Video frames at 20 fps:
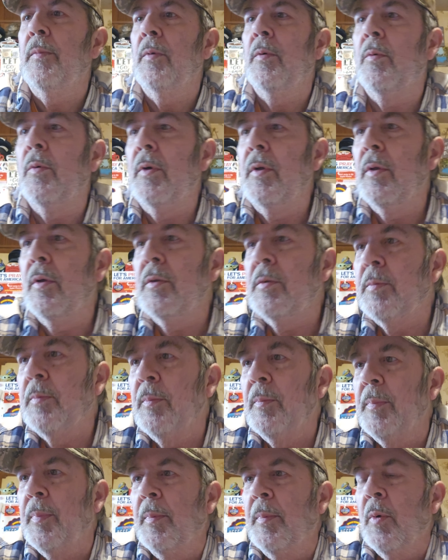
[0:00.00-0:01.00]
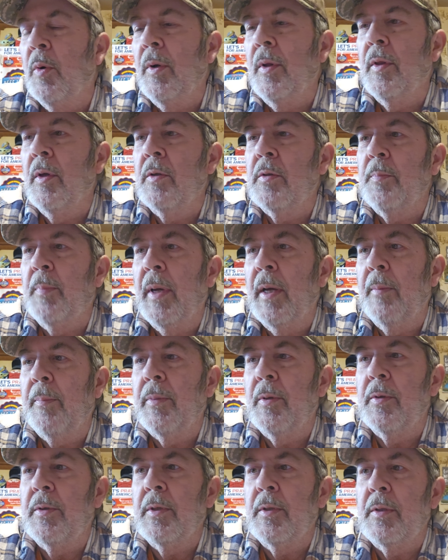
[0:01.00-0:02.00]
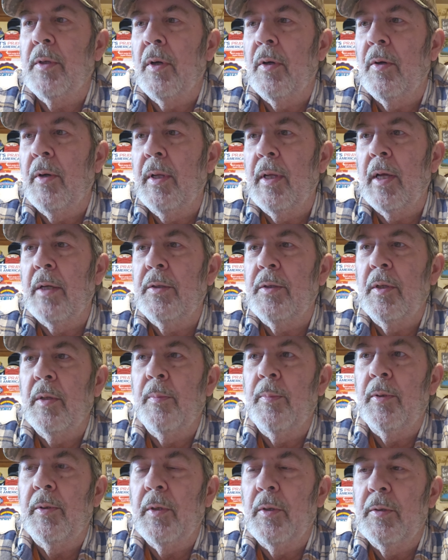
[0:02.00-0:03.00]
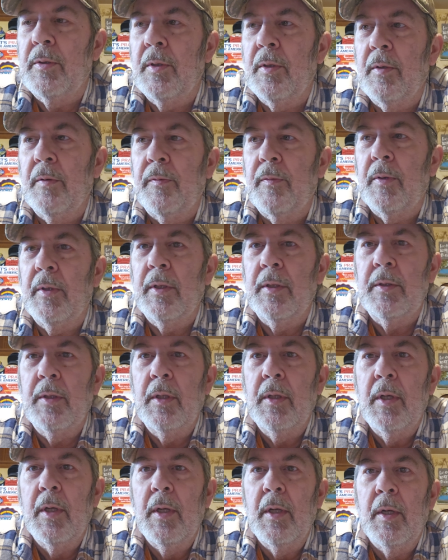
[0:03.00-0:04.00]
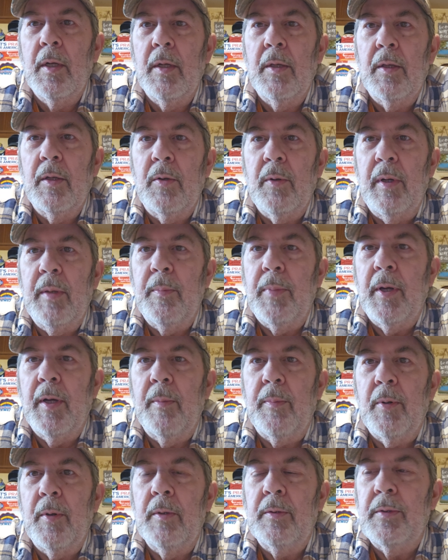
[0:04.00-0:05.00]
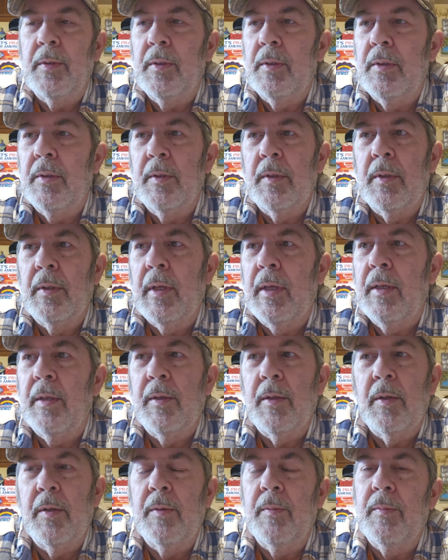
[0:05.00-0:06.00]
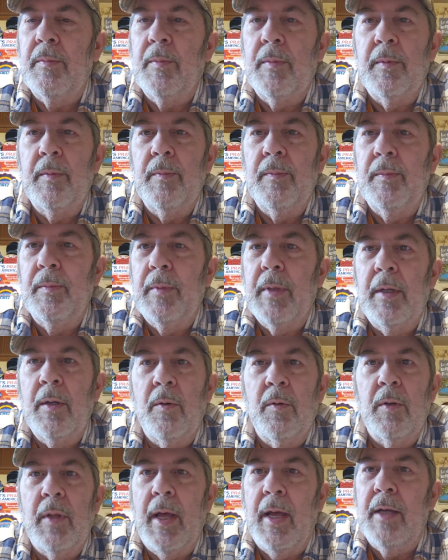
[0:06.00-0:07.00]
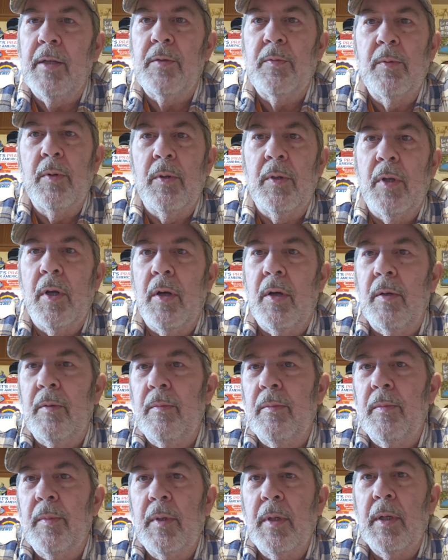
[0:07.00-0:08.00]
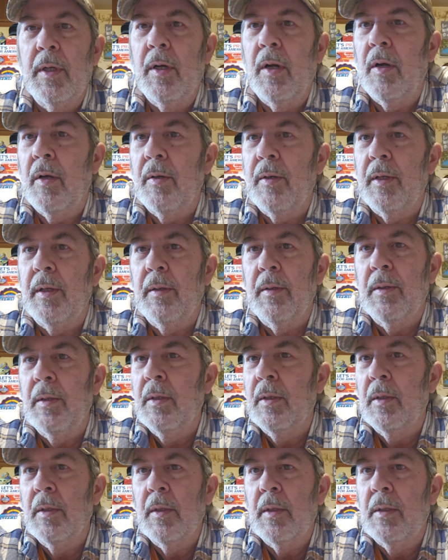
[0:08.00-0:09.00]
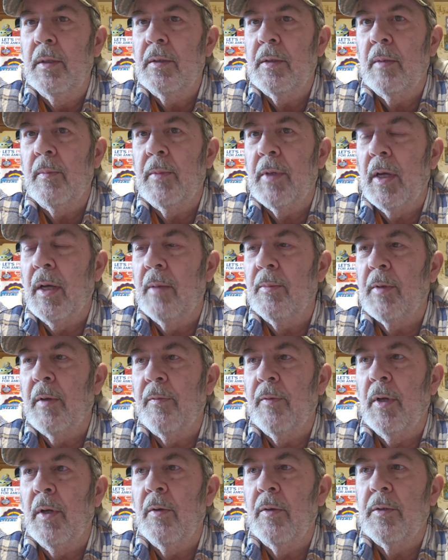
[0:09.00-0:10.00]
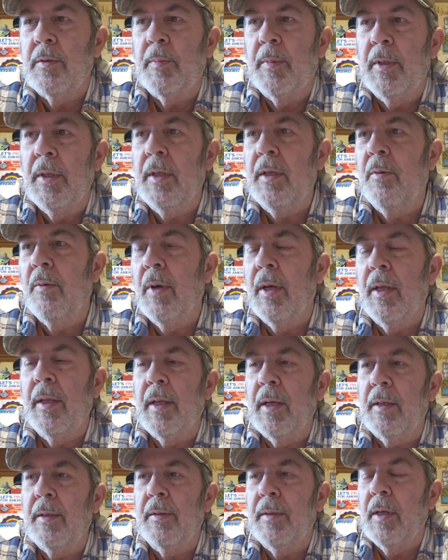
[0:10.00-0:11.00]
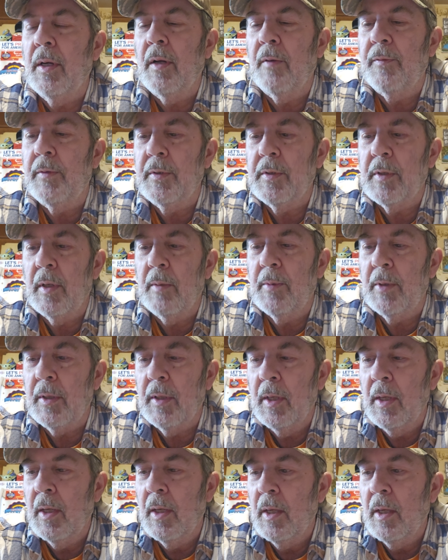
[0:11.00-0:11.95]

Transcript: One of those one of those peppers is already, I should have put those in the fridge. The green peppers, they they're they don't last real long at Aldi. Sometimes I've noticed. But anyway, I get off the subject.